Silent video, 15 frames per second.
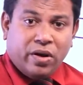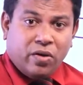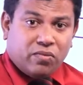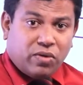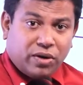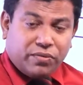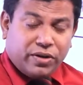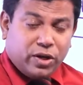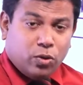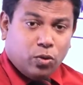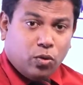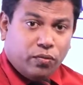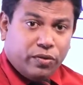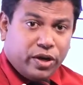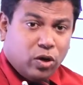What we
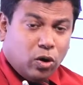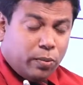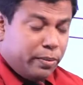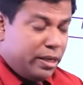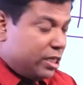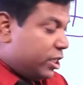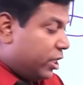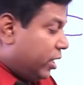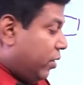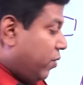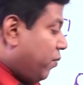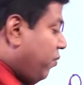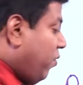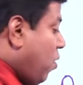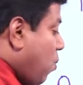do, we do not measure
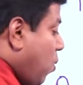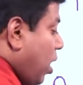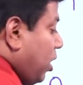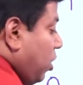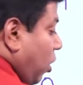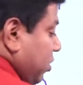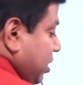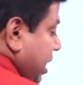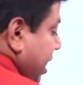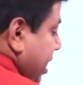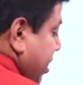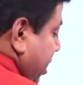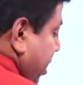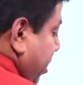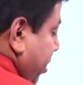for one
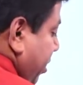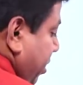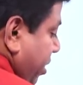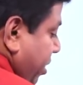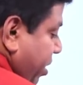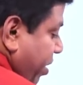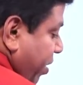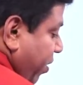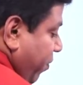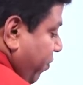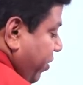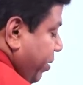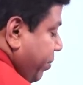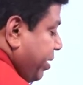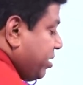oscillation,
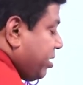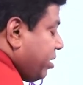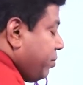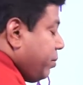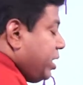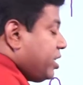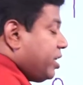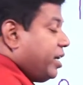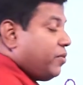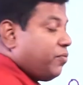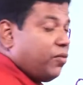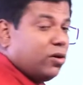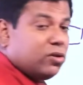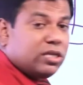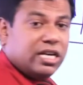we measure it
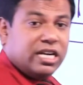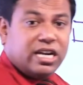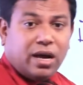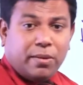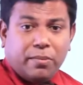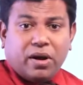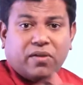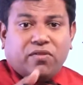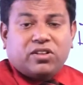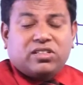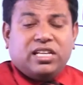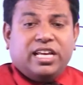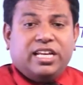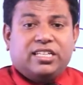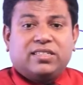for a number of
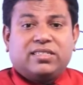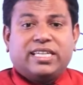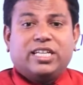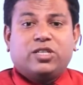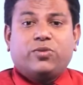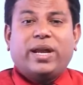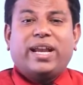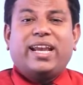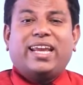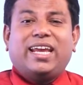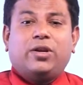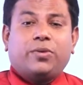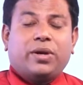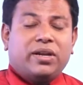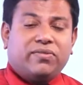oscillations, say 20,
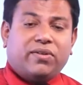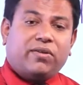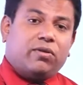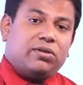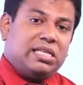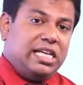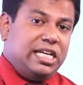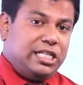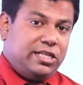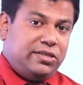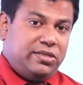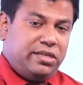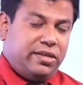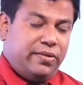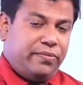25
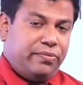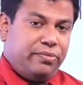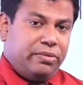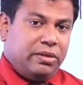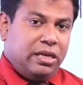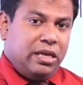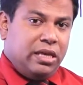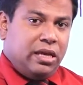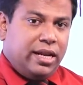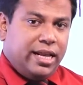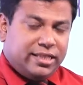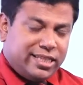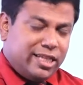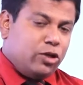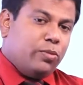oscillations. Let
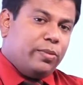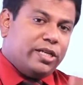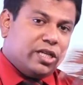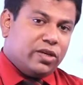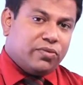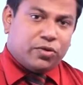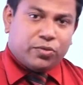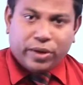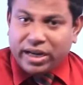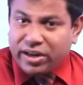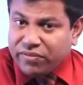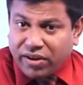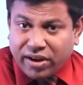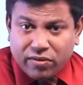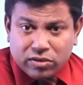us say you measure it for
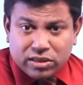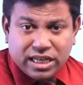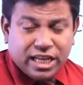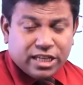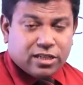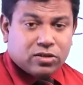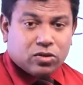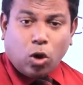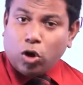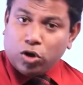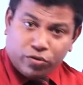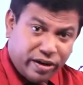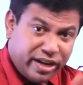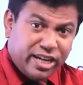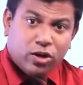25 oscillations or
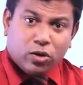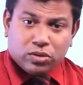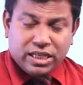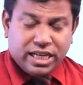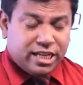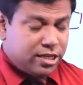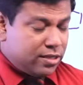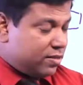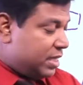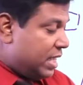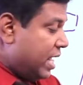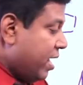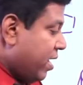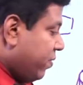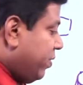20 oscillations,
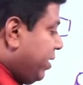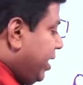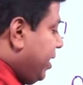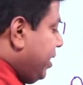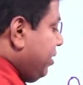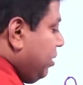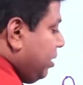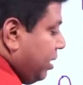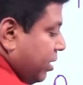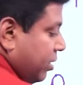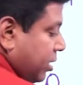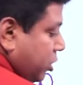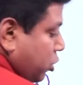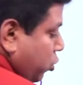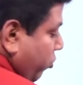then
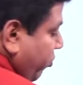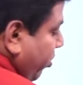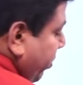this 2 will